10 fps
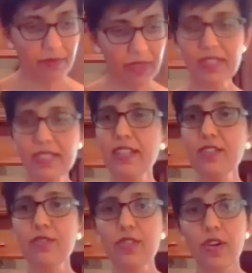because as
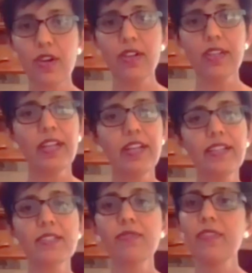you saw, it
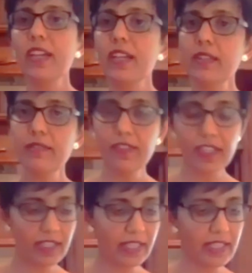is very,
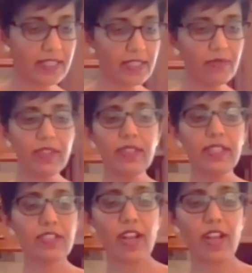very easy with this